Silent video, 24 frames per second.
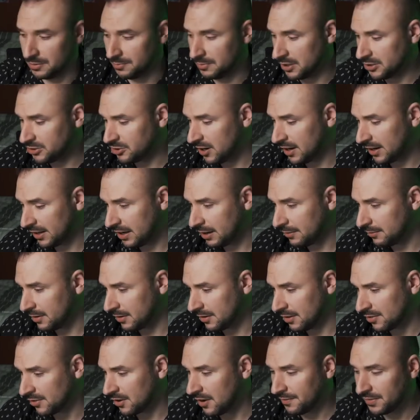I'm going to try to get rid of
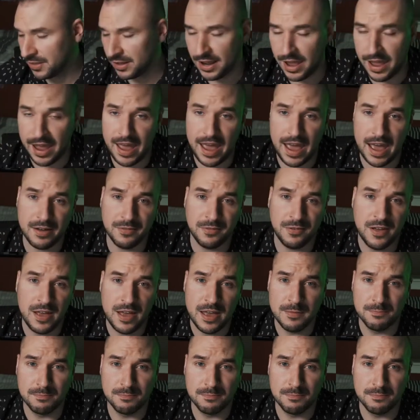the stuff that I have,